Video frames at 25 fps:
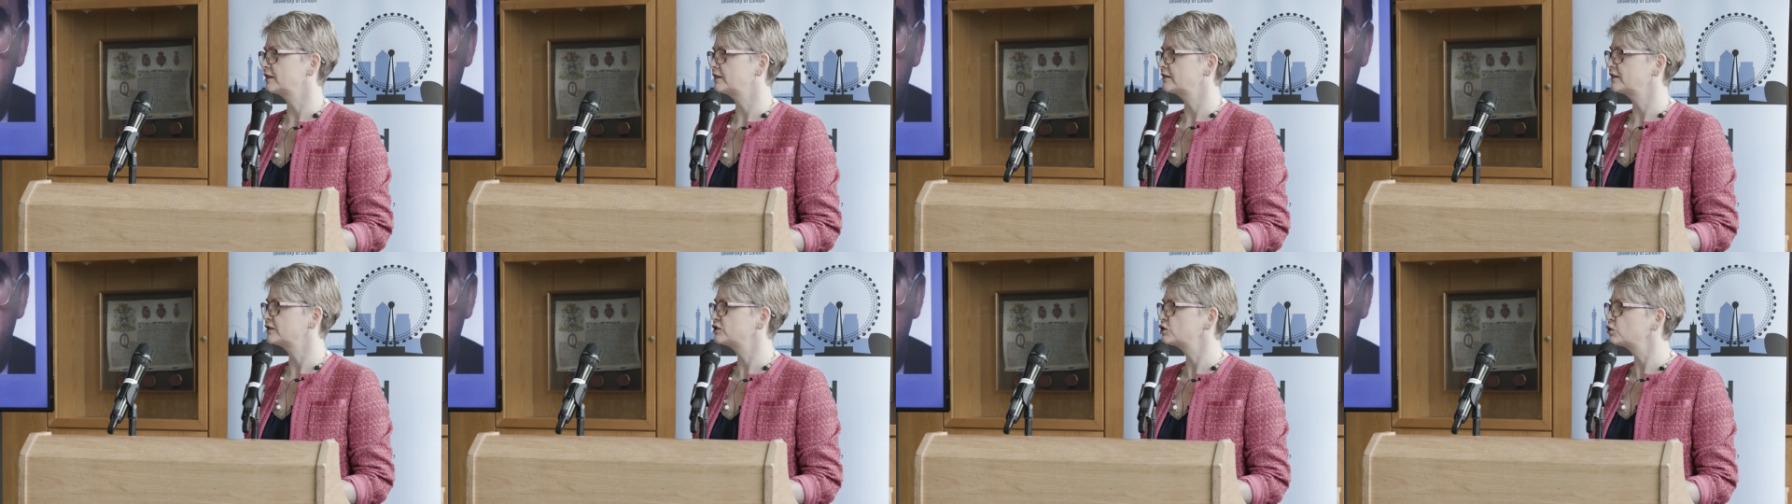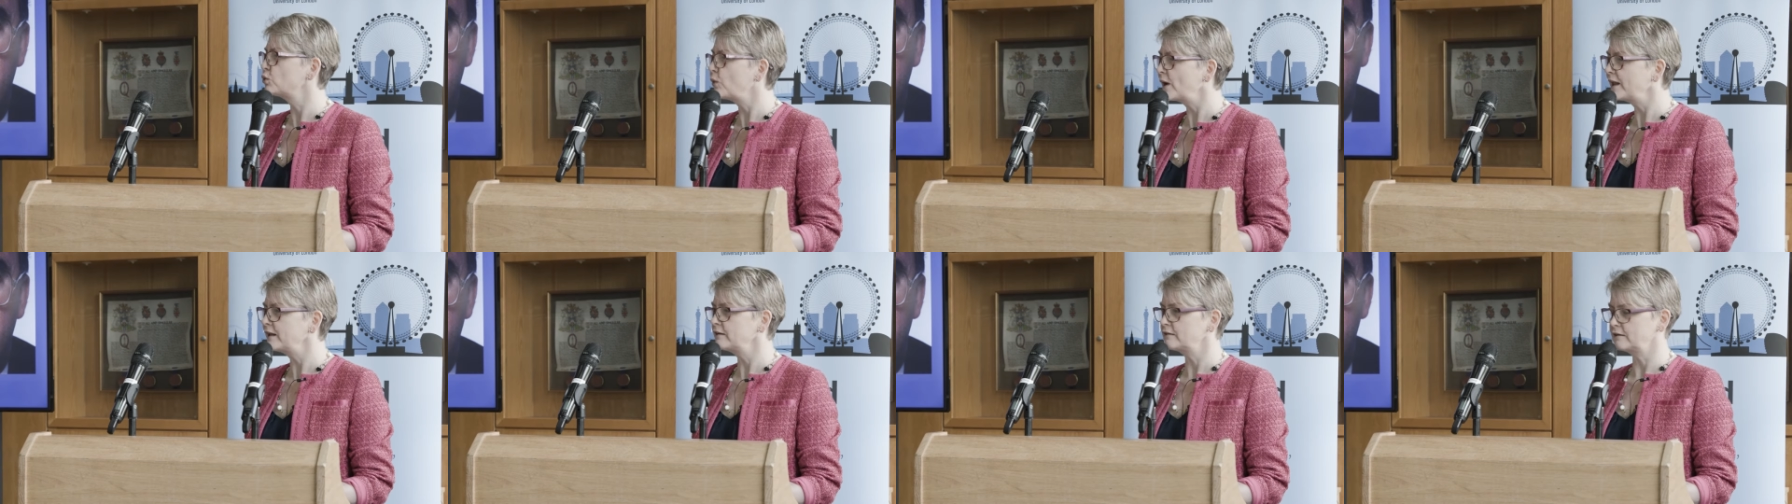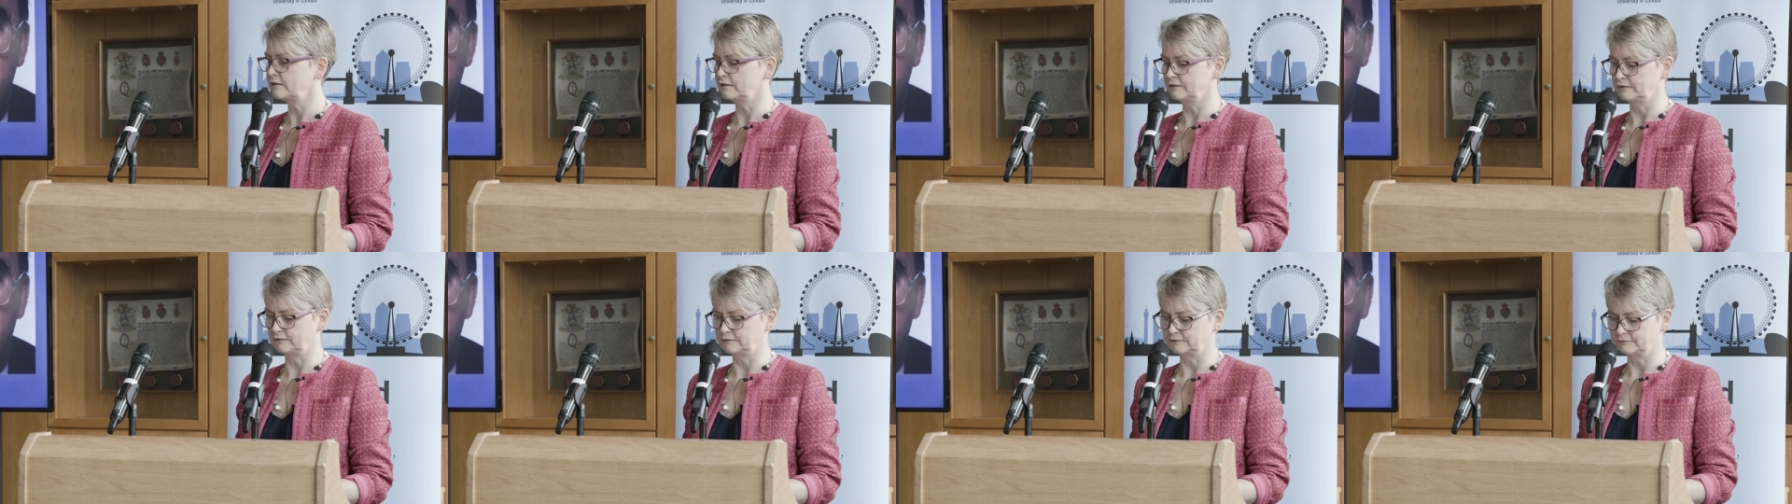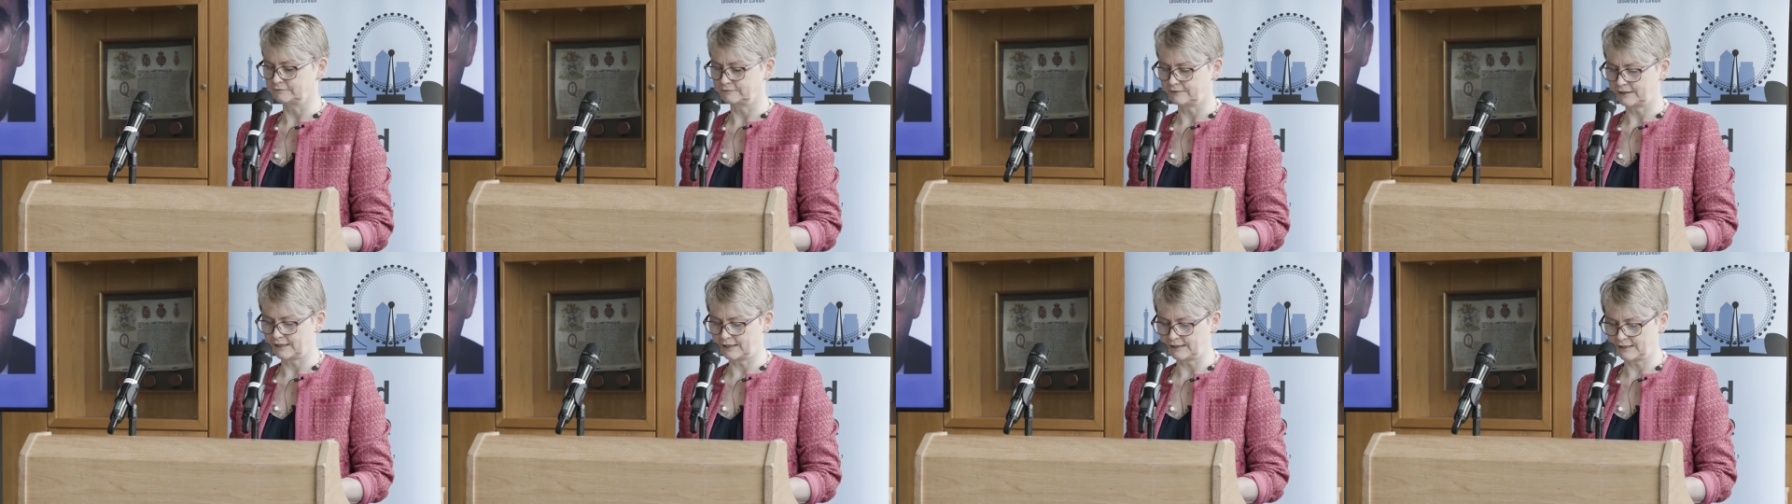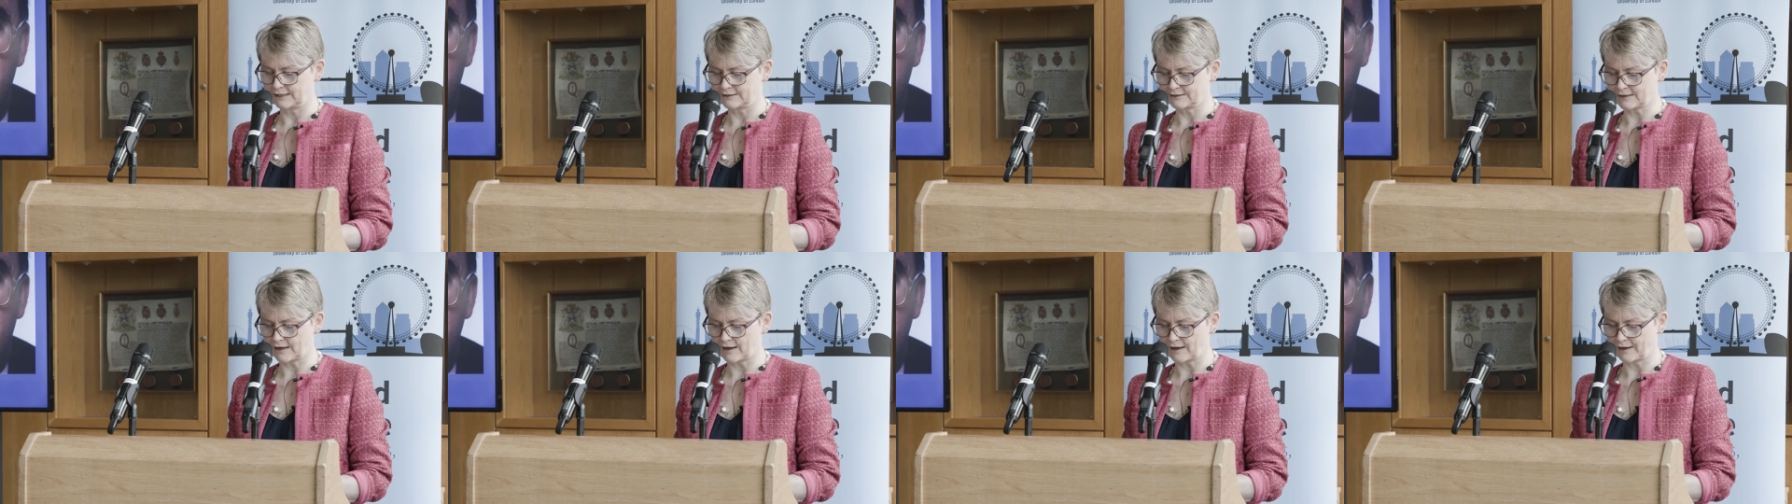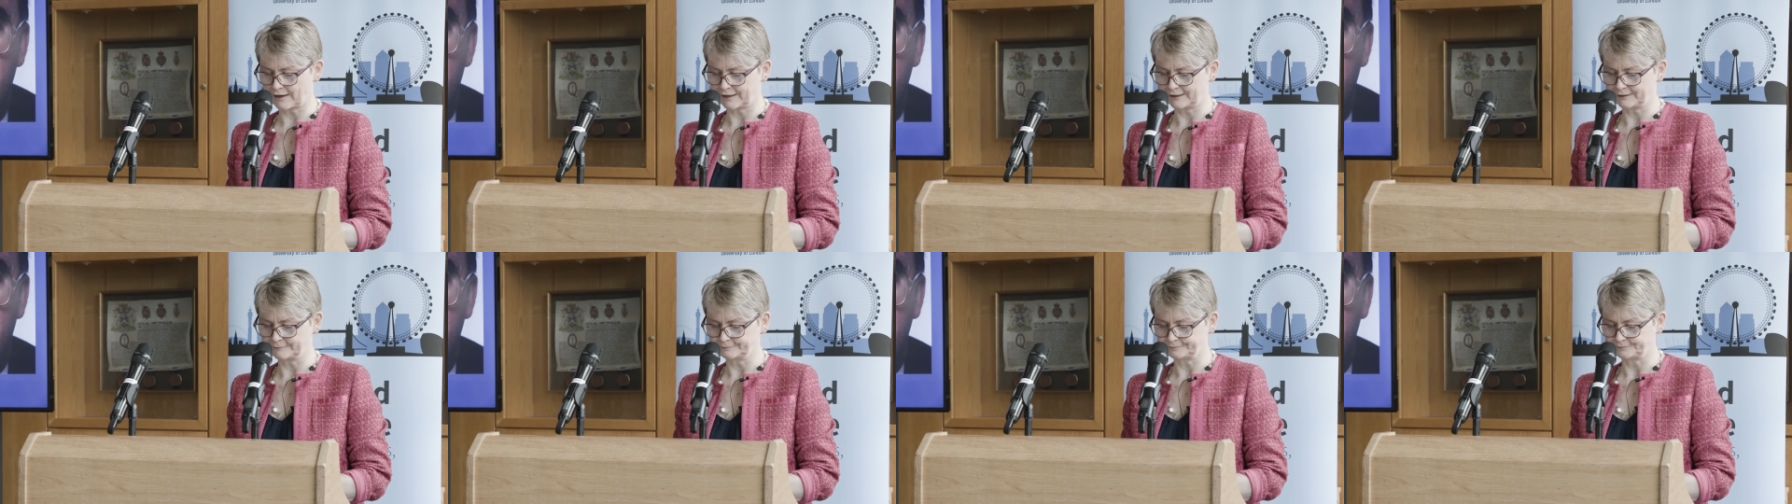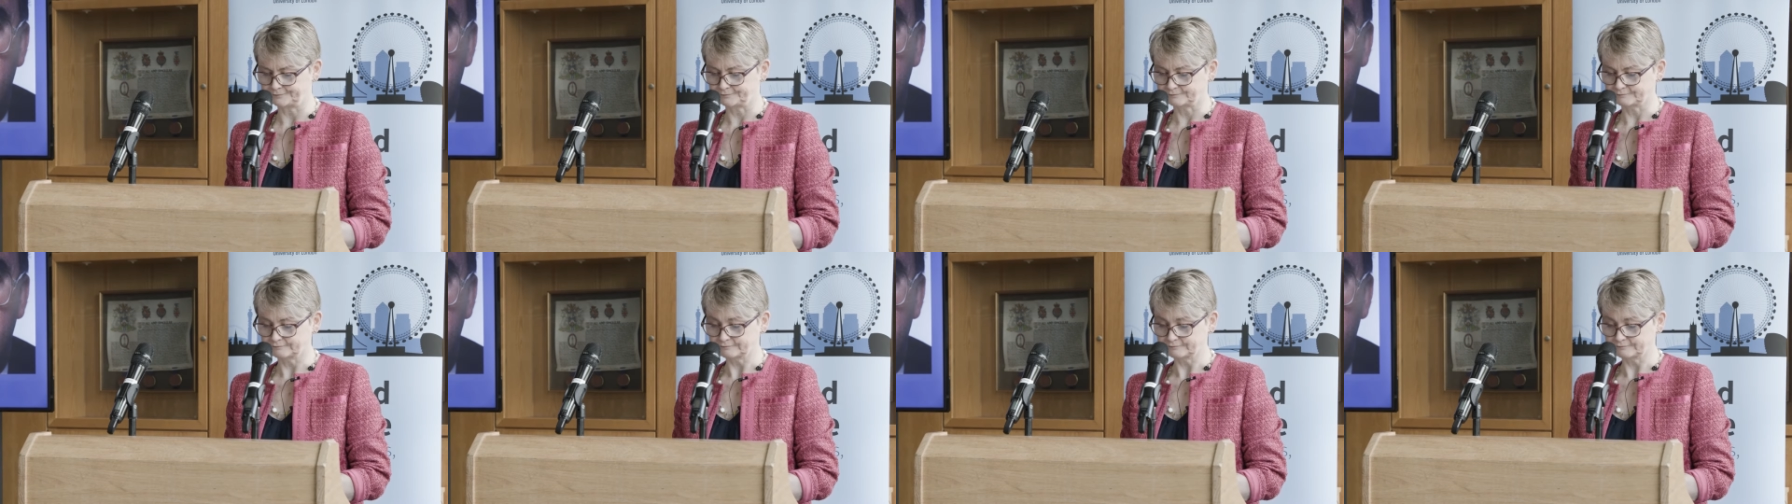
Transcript: the, the twinkle in his eye,